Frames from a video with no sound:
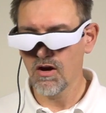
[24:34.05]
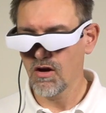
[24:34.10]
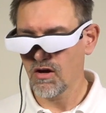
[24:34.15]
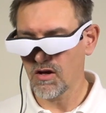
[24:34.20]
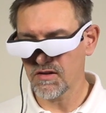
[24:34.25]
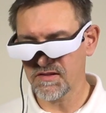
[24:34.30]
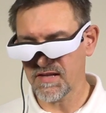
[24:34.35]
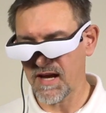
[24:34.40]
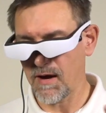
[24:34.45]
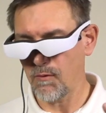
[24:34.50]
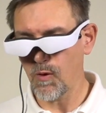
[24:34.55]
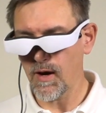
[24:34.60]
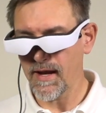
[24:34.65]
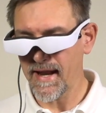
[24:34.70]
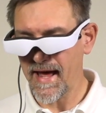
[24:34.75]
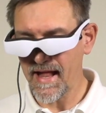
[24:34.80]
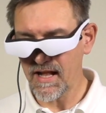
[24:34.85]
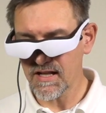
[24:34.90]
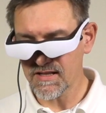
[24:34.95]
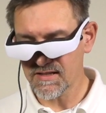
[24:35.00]
or someone
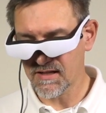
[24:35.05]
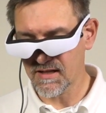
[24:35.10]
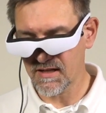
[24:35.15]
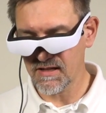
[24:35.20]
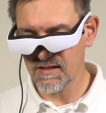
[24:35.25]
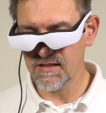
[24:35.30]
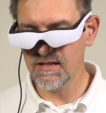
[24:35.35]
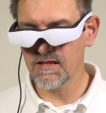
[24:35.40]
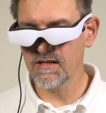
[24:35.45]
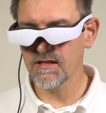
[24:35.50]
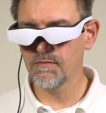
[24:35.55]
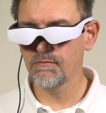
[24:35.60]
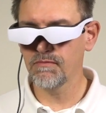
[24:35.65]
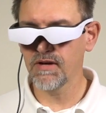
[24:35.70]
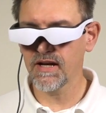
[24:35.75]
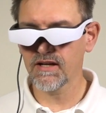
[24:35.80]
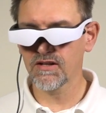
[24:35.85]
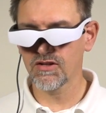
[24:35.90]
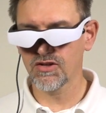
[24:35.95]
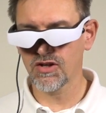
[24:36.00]
else can see the
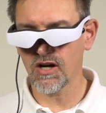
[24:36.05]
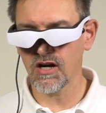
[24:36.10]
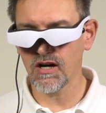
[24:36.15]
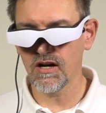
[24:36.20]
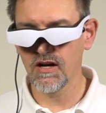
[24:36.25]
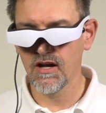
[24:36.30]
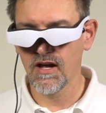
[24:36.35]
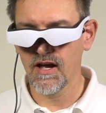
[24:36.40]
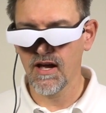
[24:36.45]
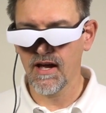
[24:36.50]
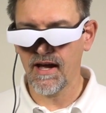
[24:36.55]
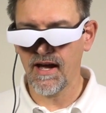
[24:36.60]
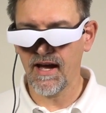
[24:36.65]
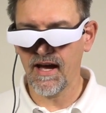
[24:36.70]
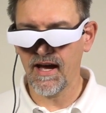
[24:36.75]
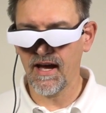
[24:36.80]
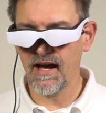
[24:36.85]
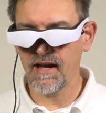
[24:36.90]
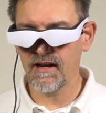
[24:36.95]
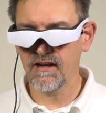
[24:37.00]
picture
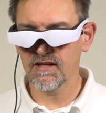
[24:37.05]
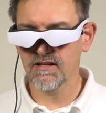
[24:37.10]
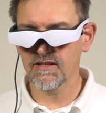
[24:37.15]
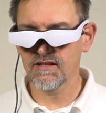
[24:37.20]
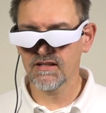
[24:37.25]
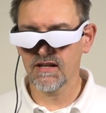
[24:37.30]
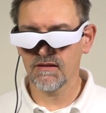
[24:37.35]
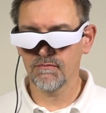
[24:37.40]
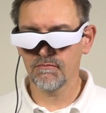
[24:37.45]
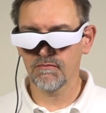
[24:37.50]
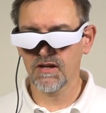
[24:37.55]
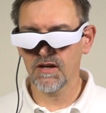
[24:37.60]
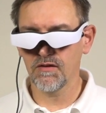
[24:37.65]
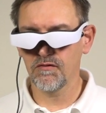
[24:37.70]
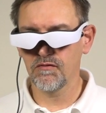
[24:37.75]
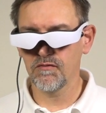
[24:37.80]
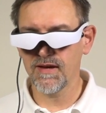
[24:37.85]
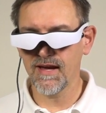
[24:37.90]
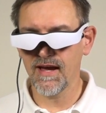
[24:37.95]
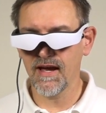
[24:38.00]
and
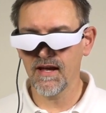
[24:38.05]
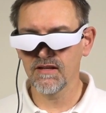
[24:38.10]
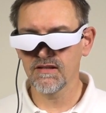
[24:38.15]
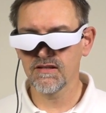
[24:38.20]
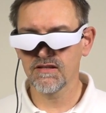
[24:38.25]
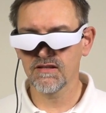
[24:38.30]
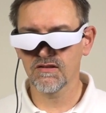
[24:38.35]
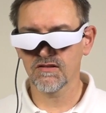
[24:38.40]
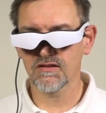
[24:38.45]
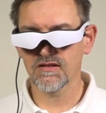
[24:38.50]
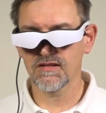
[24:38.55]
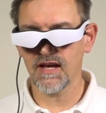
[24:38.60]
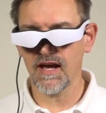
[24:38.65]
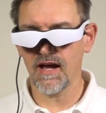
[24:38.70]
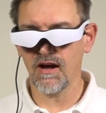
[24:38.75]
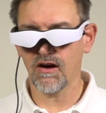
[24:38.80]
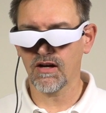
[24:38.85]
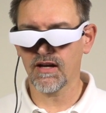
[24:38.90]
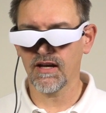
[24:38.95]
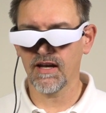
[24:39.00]
give me hints to say,
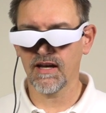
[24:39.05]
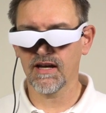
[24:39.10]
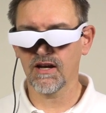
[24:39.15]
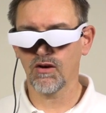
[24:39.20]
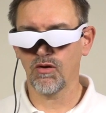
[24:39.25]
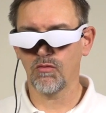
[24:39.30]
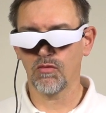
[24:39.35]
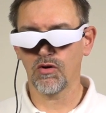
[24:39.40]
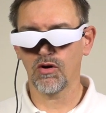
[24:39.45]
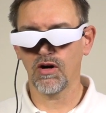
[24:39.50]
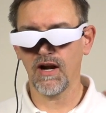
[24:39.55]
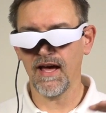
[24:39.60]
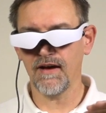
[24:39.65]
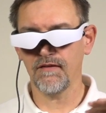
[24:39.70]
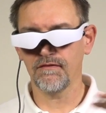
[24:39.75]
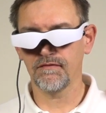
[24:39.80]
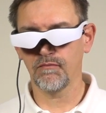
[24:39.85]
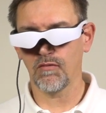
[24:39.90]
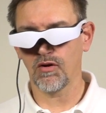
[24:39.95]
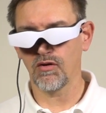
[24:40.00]
okay, go more
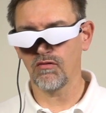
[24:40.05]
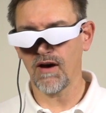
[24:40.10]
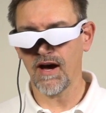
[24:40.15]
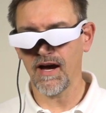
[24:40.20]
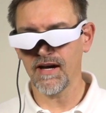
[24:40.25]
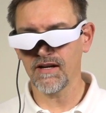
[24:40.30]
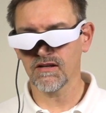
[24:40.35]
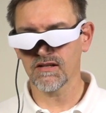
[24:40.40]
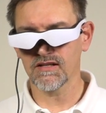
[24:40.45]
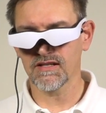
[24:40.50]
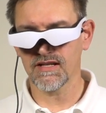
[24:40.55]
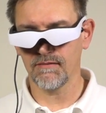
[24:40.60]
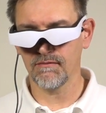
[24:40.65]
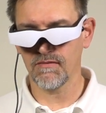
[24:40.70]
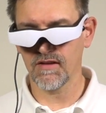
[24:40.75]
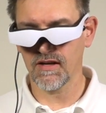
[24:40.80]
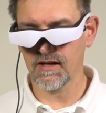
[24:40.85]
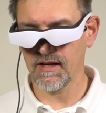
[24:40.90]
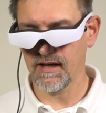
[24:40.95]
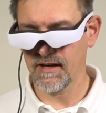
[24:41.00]
left, more right, or
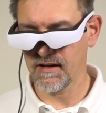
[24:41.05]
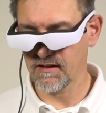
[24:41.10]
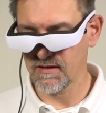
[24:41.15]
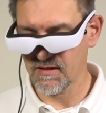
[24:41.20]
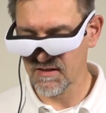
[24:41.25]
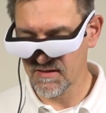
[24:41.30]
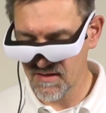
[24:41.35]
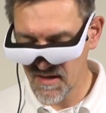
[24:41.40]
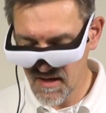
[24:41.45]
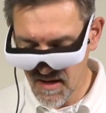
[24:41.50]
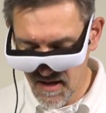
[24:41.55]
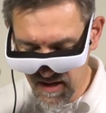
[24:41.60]
something like this.